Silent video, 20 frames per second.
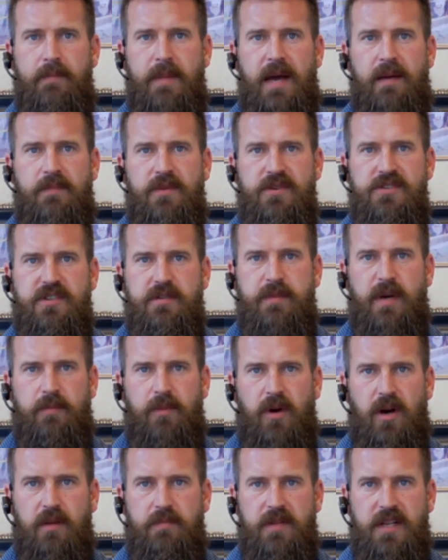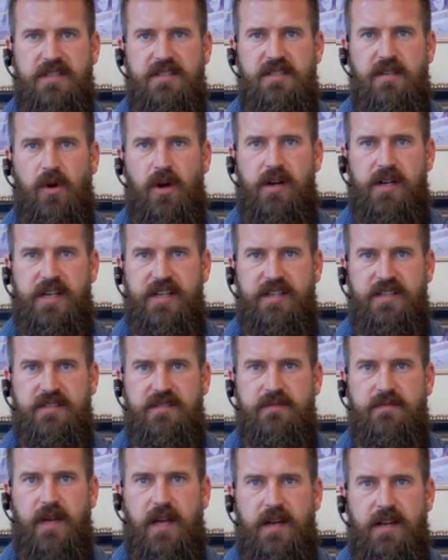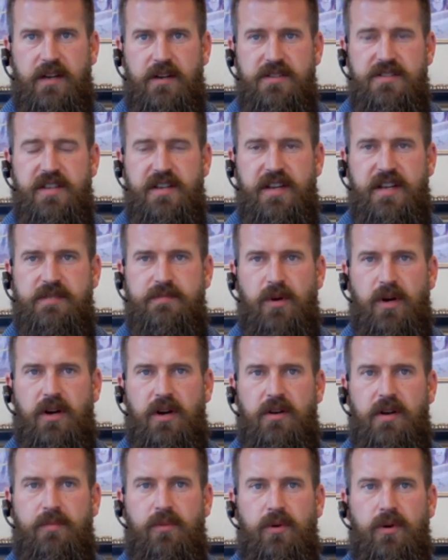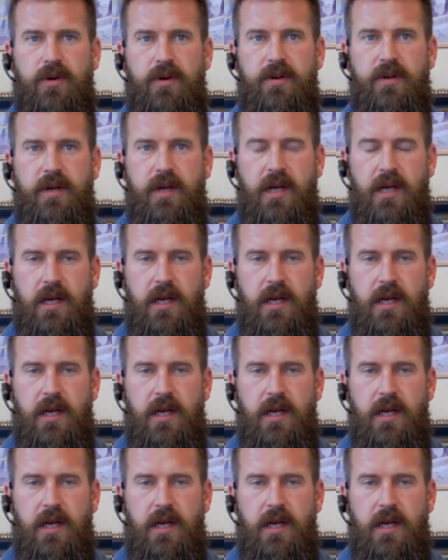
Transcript: Matt, we just come at Marketplace Commodities, and here's today's market report.